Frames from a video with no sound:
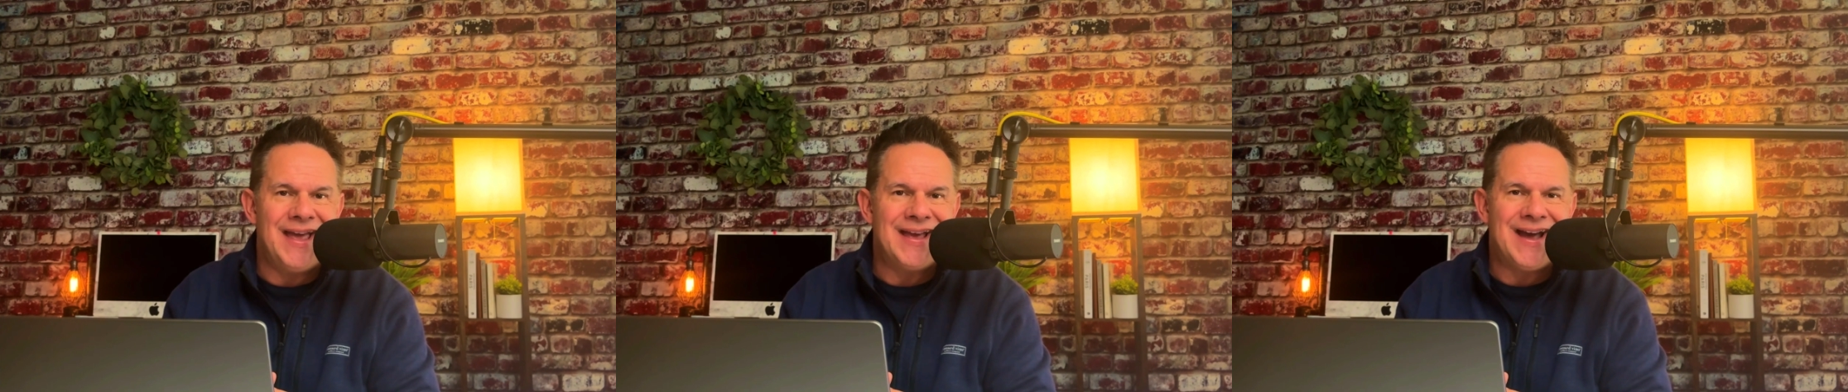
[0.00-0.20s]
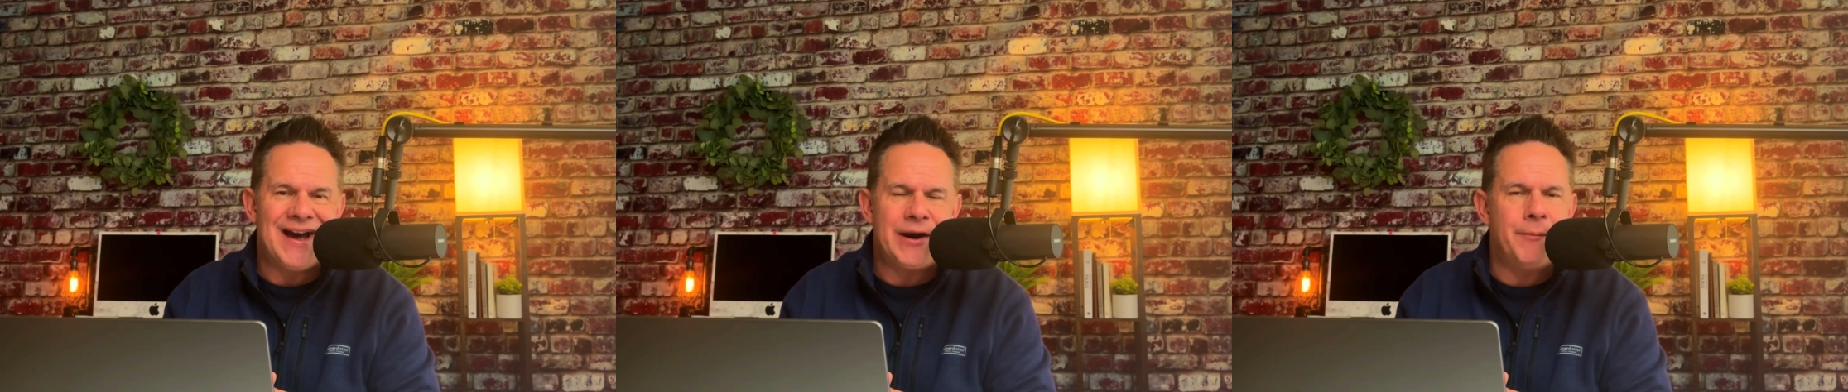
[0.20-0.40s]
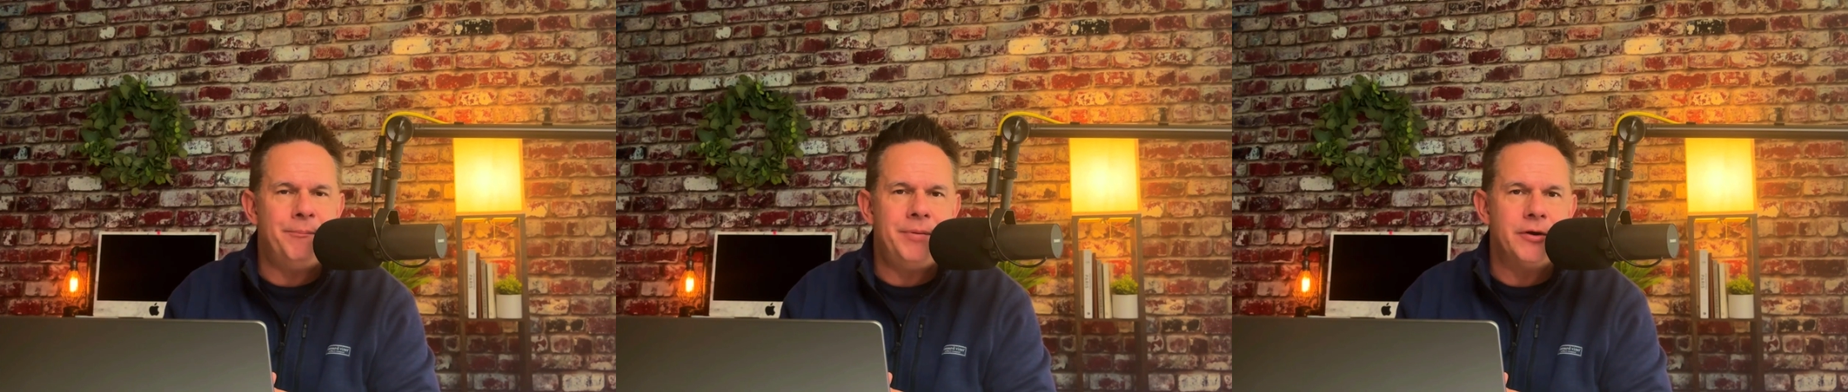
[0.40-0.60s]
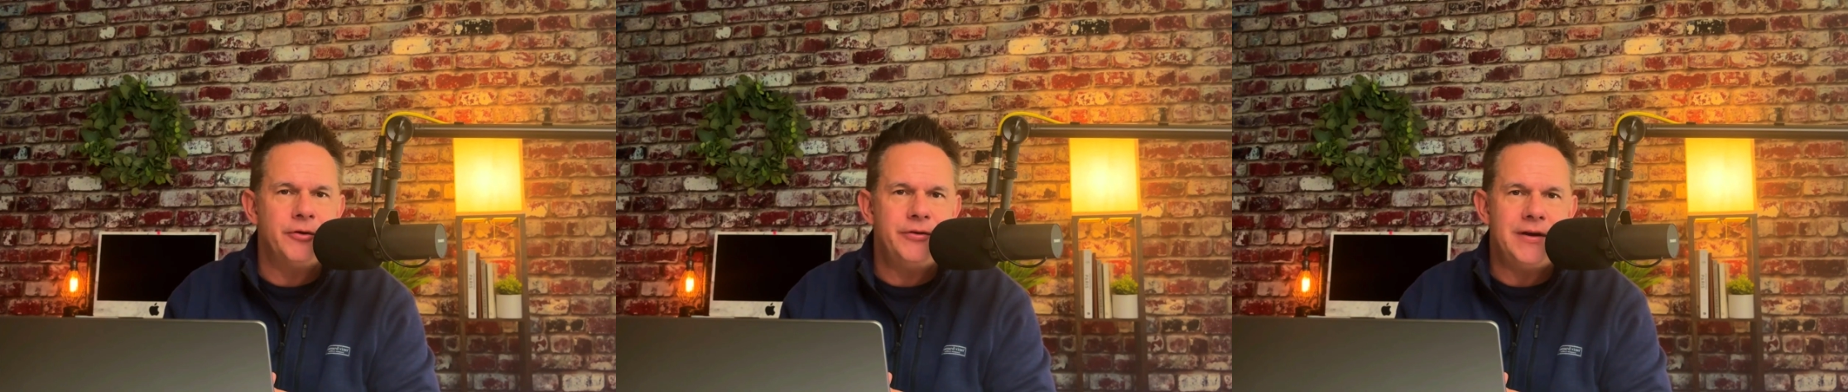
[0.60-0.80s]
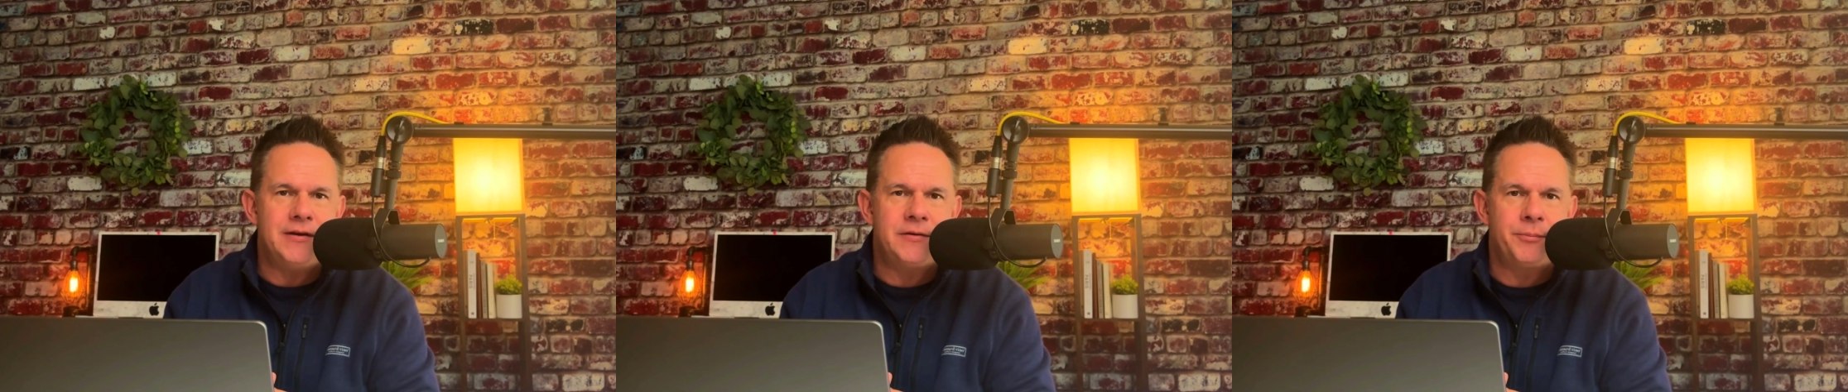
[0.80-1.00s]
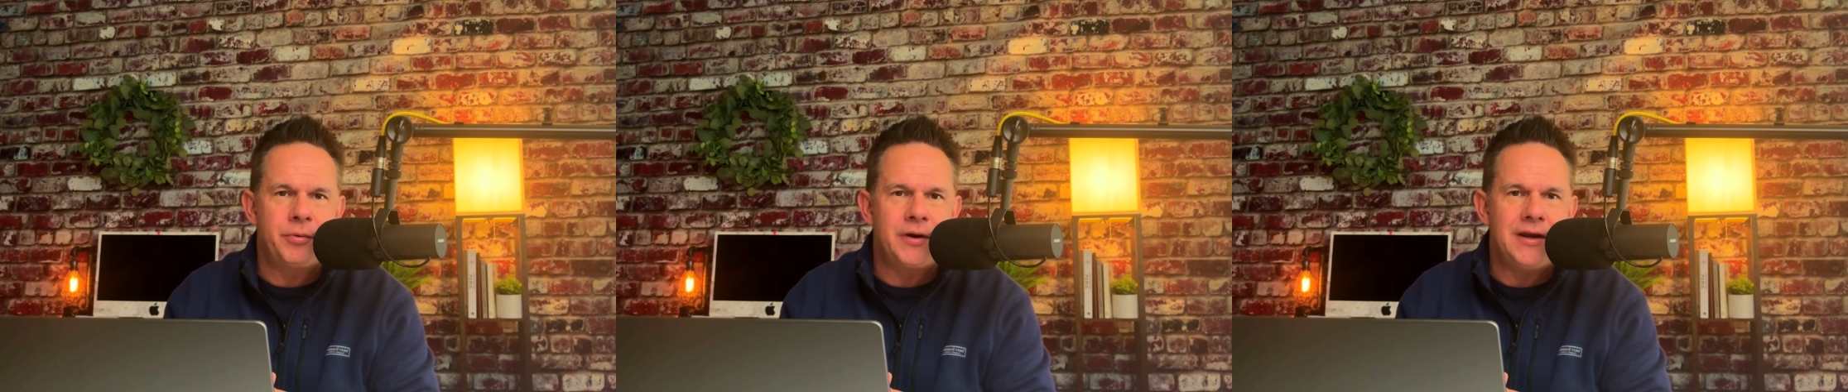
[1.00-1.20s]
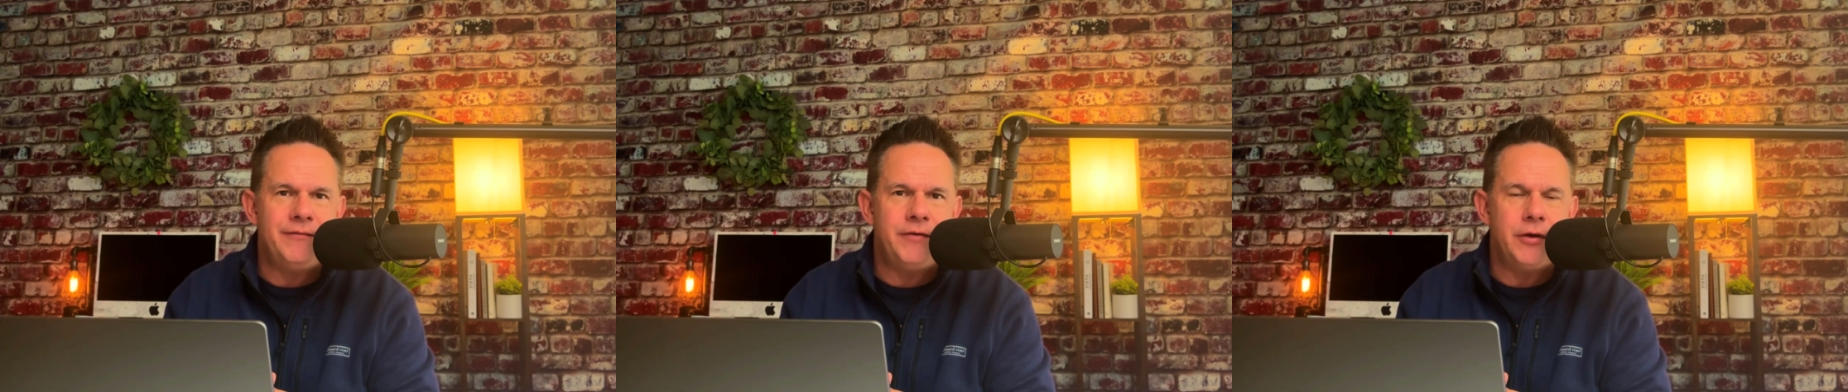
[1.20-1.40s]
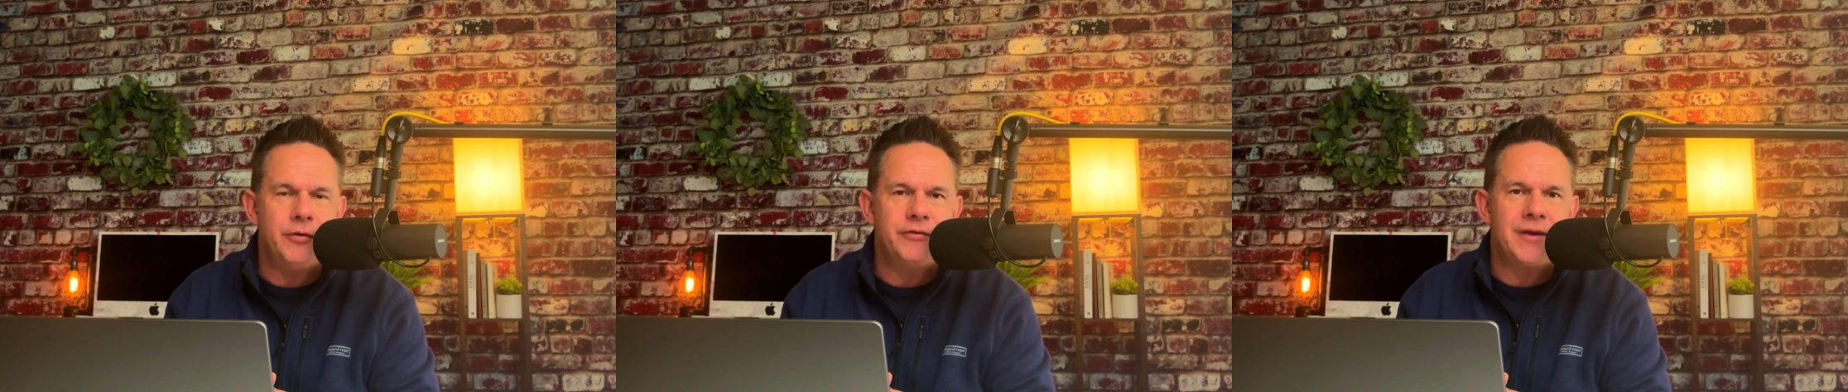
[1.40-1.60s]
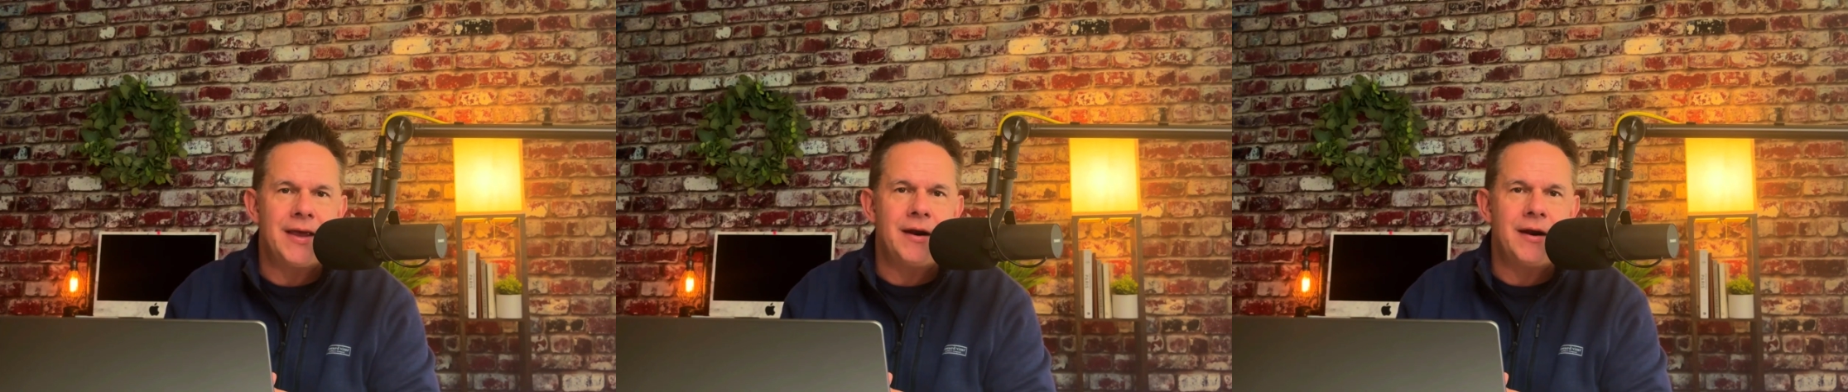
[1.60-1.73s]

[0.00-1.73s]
and kind of build these previews.